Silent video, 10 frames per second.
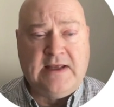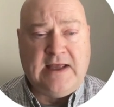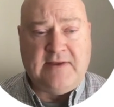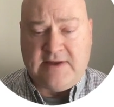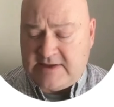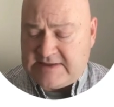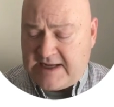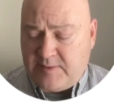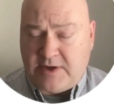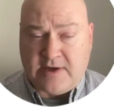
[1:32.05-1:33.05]
And then the
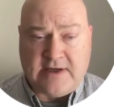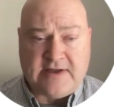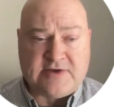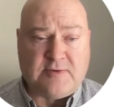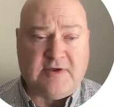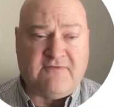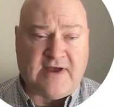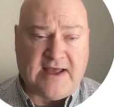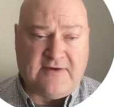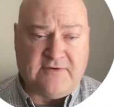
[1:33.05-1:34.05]
time period is going to be
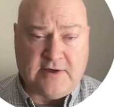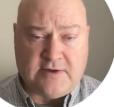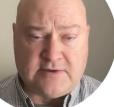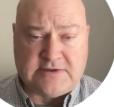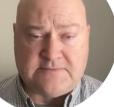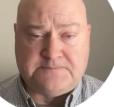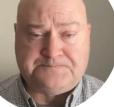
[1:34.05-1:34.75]
five years.